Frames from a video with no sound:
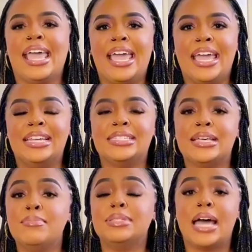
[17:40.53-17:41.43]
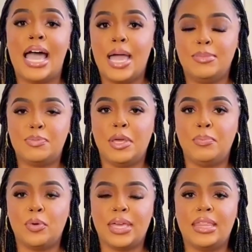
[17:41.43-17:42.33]
to use his position for
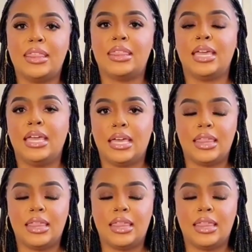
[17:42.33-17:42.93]
personal gain.